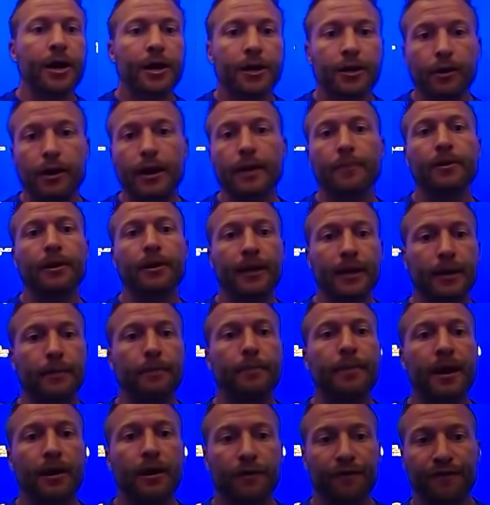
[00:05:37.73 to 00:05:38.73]
you're able to get a
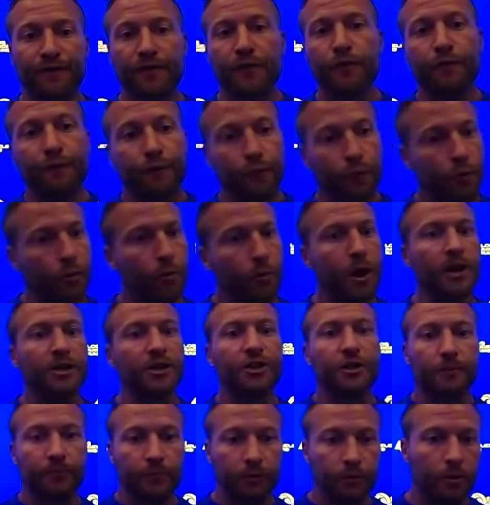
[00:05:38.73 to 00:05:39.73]
better feel for
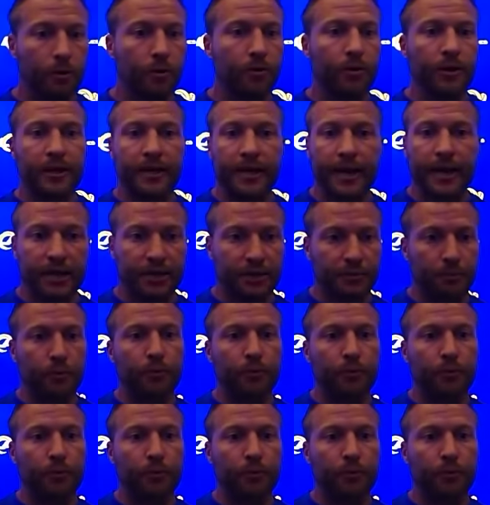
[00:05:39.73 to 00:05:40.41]
watching them throw and catch,